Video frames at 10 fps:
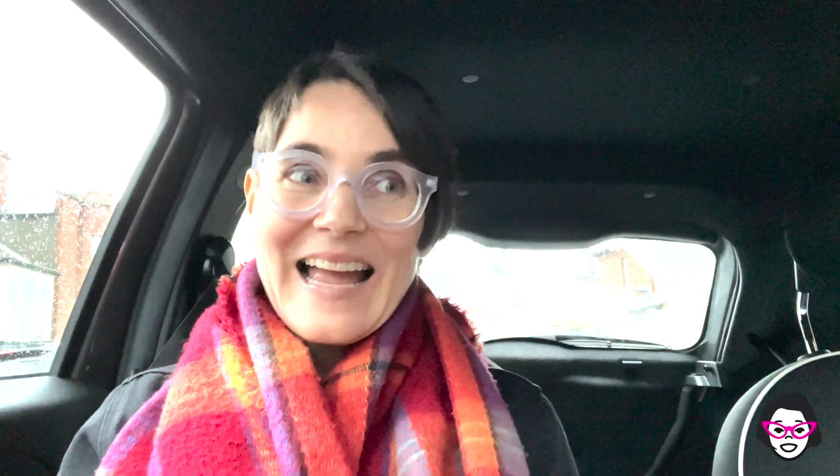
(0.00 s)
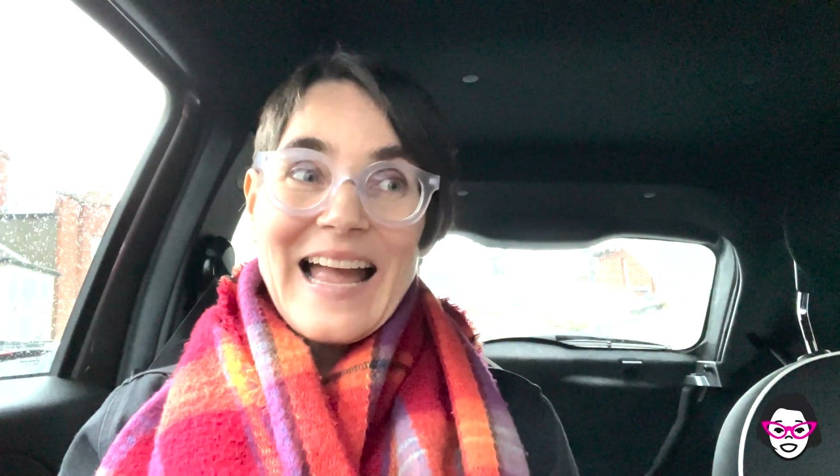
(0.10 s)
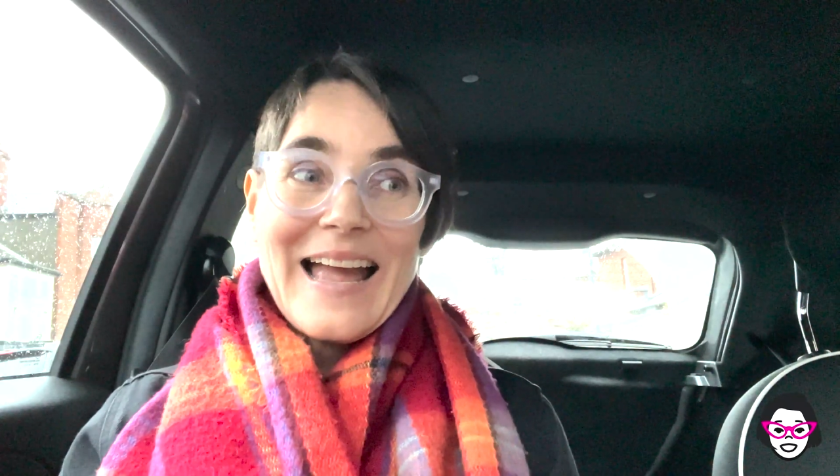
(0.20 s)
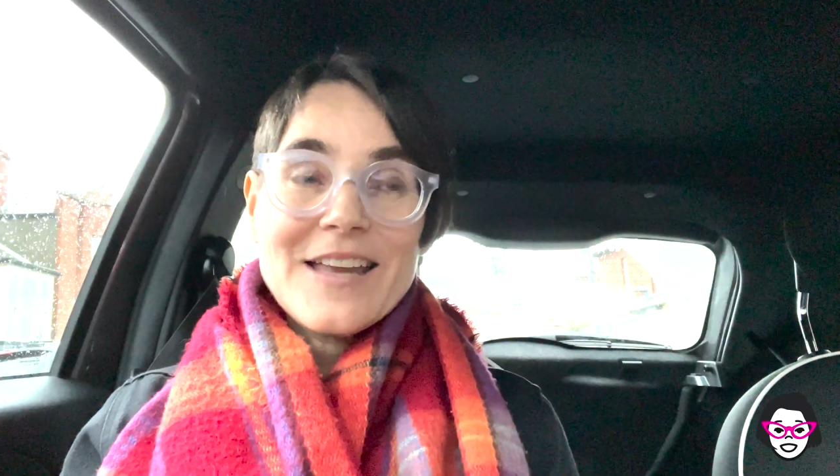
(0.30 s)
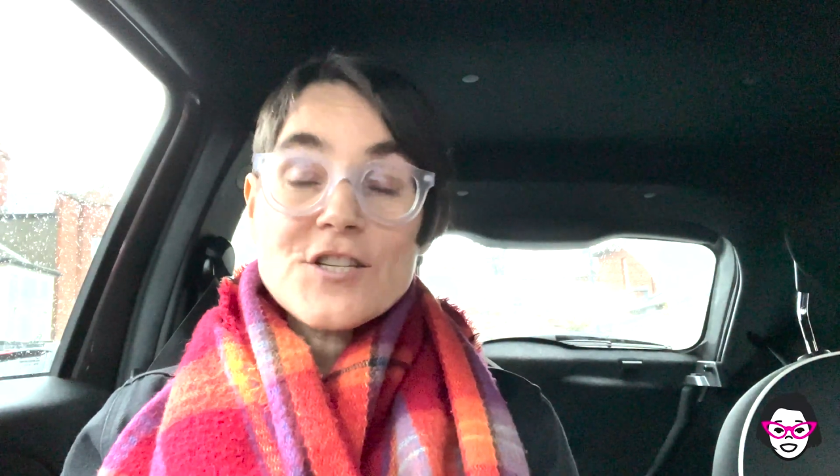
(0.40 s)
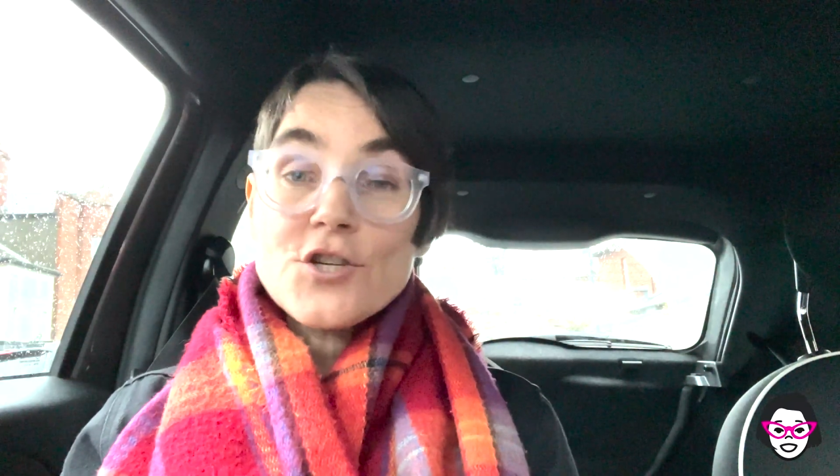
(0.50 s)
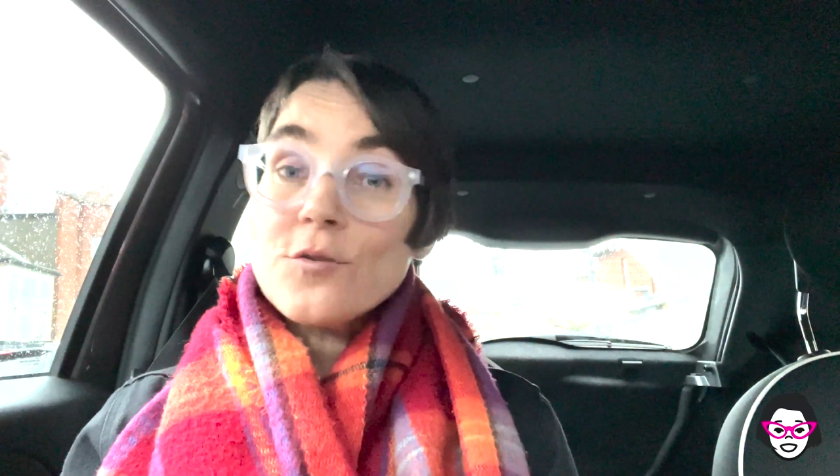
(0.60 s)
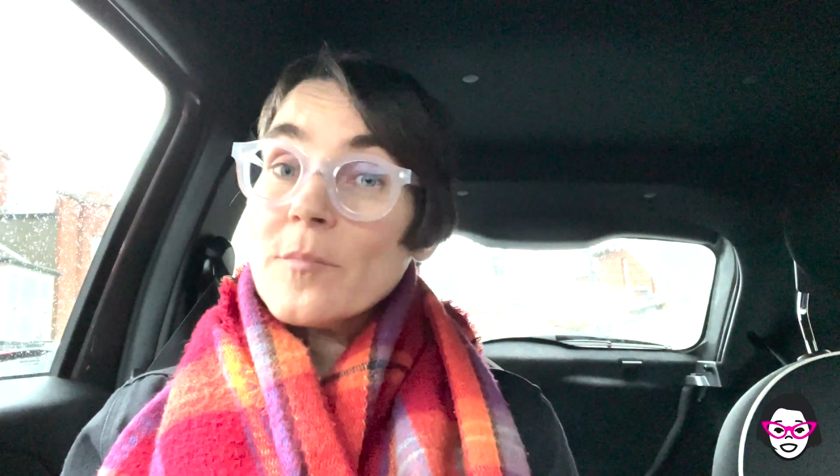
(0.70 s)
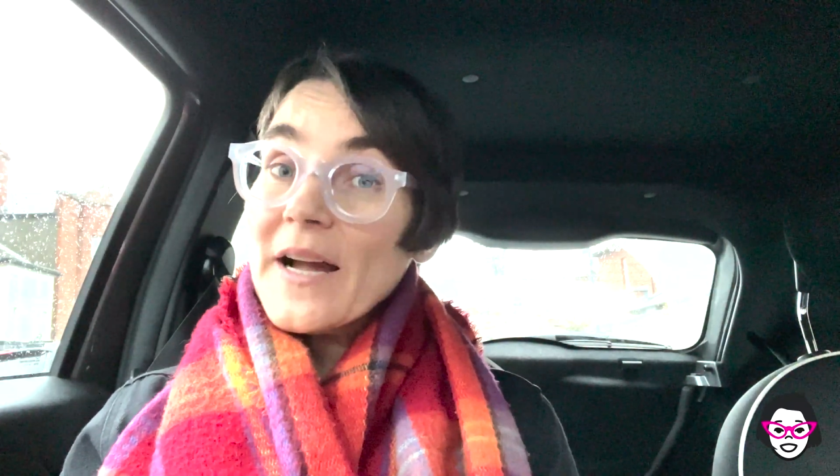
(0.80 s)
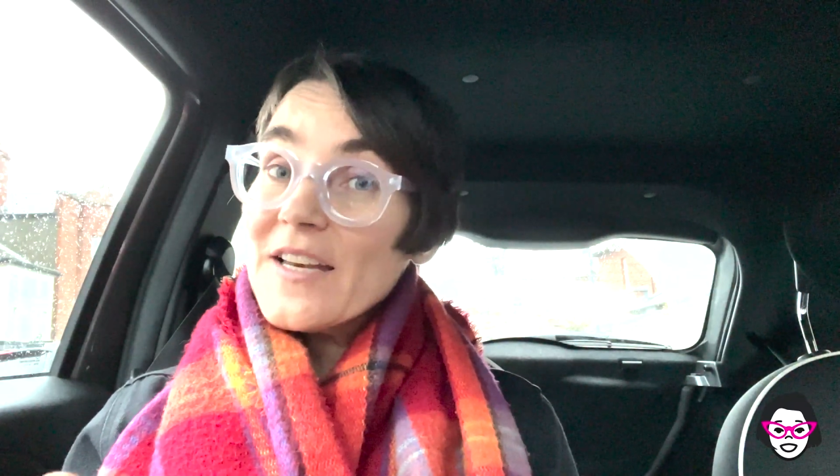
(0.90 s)
And you
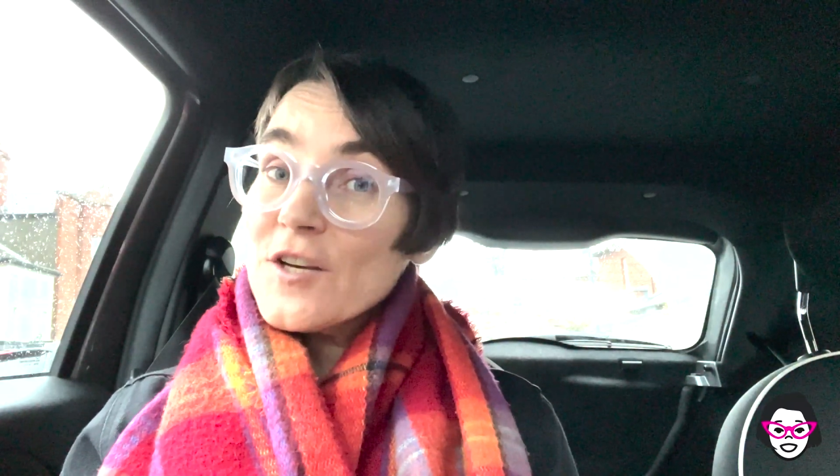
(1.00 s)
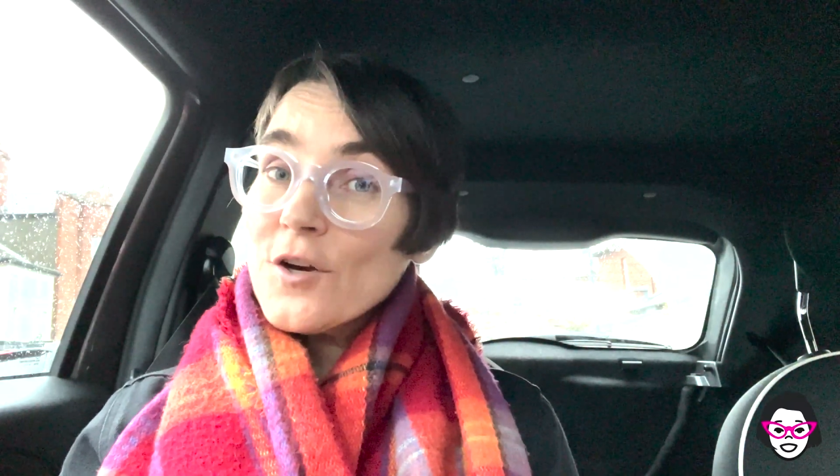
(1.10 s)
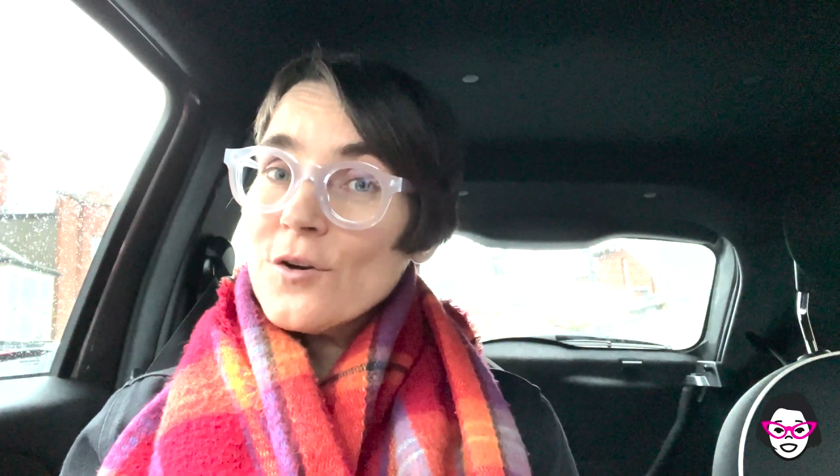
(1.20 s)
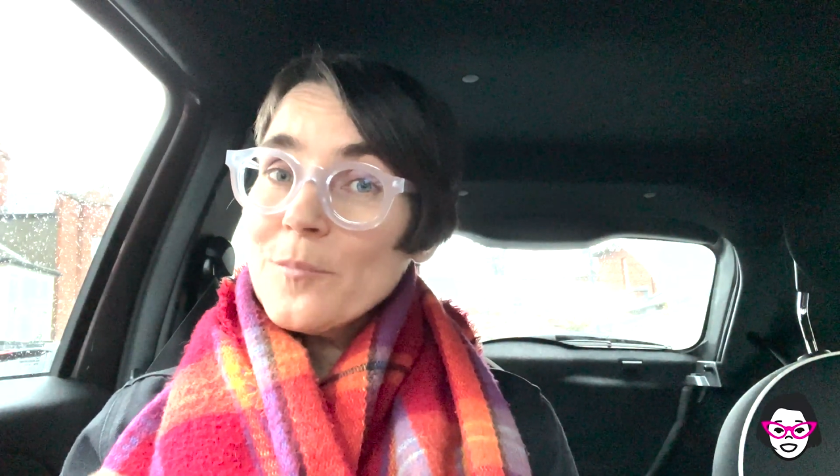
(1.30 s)
might know